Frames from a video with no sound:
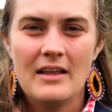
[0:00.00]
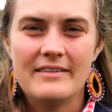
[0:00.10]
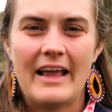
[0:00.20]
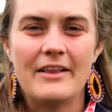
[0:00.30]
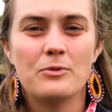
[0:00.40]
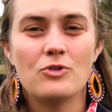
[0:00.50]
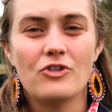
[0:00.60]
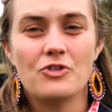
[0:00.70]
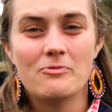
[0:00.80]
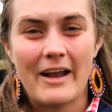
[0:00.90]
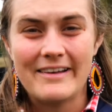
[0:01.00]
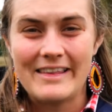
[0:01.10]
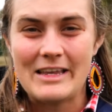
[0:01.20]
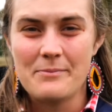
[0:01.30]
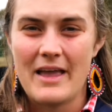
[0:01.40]
TACE will not
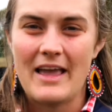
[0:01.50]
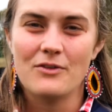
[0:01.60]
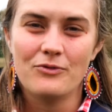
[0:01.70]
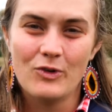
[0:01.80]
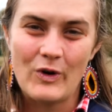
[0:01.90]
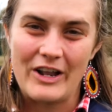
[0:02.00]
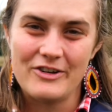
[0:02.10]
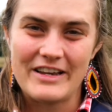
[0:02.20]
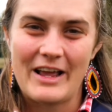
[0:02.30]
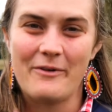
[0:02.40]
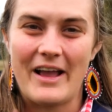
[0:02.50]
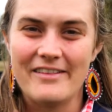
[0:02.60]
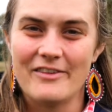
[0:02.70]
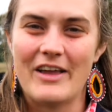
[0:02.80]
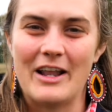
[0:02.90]
directly compare the 400-day
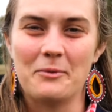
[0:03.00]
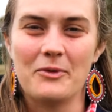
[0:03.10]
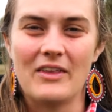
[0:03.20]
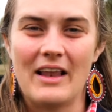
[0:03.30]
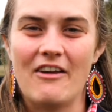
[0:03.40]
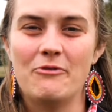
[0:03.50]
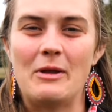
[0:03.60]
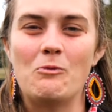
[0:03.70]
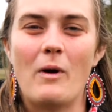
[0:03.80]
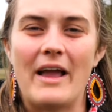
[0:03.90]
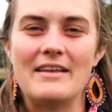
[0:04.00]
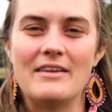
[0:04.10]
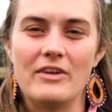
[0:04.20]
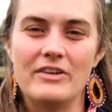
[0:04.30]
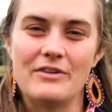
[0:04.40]
weights of animals that have been weighed
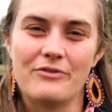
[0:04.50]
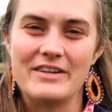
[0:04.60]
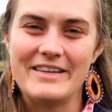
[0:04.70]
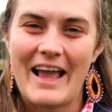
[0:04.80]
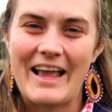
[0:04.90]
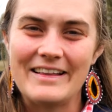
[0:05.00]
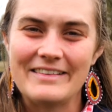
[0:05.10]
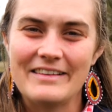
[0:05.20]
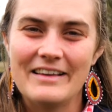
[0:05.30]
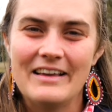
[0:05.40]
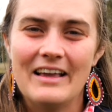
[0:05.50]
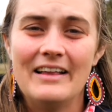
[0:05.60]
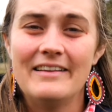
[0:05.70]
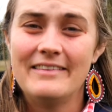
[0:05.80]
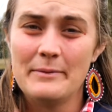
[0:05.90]
on different days.
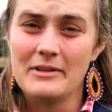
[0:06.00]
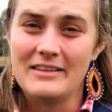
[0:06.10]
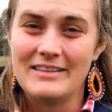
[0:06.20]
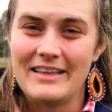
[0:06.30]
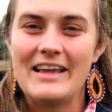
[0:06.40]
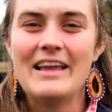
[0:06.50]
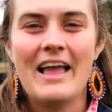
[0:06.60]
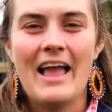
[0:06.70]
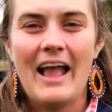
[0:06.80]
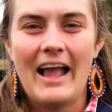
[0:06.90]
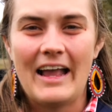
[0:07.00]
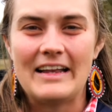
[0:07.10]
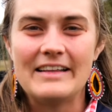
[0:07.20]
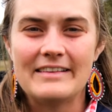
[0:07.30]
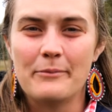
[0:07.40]
Similarly,
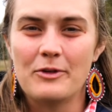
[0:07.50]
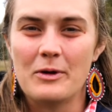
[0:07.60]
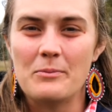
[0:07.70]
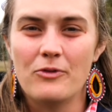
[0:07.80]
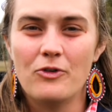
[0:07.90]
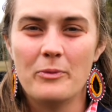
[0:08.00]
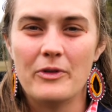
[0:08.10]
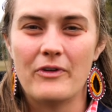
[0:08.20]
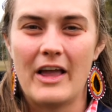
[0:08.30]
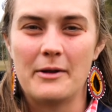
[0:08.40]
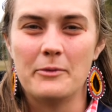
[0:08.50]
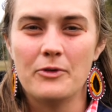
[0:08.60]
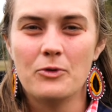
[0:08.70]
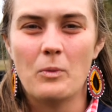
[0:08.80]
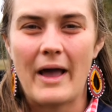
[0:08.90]
any subsequent performance for
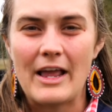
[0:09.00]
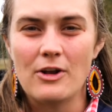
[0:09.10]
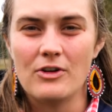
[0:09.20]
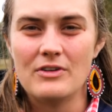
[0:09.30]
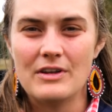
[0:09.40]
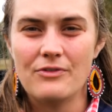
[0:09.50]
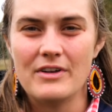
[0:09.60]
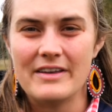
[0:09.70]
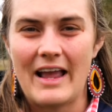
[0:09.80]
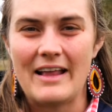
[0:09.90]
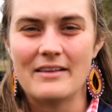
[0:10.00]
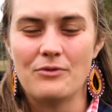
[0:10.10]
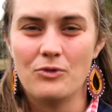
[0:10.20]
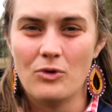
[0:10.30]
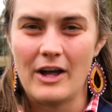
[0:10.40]
animals weighed on different days
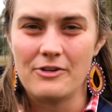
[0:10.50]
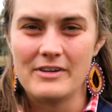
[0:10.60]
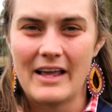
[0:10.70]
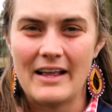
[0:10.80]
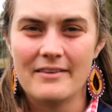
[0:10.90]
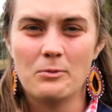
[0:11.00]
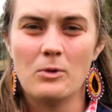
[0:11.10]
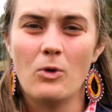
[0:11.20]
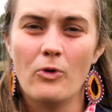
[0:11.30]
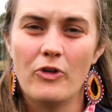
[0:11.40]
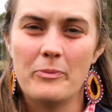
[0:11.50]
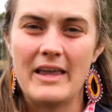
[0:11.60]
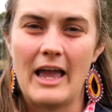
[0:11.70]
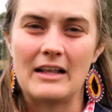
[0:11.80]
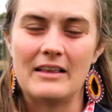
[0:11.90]
at 400 days will also be
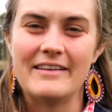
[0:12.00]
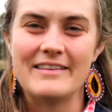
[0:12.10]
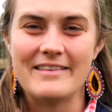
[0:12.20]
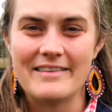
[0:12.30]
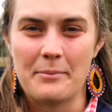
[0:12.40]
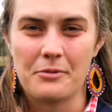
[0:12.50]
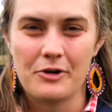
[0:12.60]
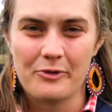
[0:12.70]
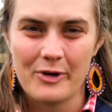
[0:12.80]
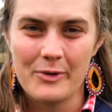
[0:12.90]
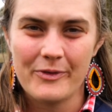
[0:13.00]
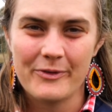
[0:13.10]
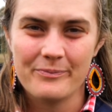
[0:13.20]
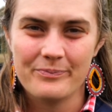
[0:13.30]
analysed in separate groups.